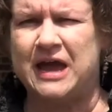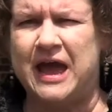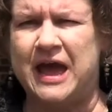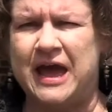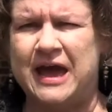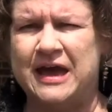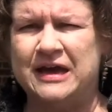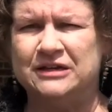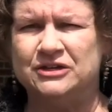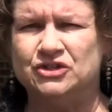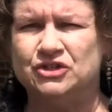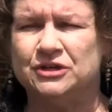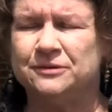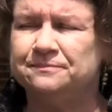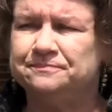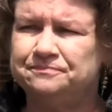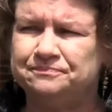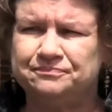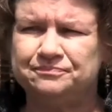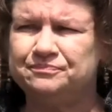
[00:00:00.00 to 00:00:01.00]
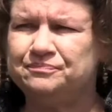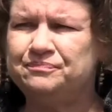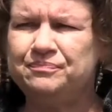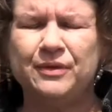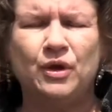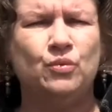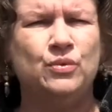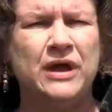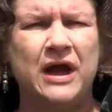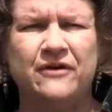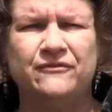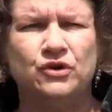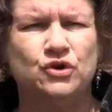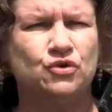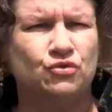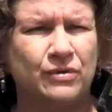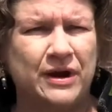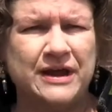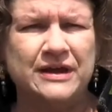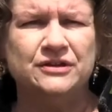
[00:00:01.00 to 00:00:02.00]
And we have a
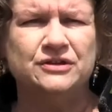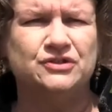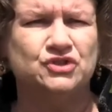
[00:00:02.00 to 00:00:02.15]
great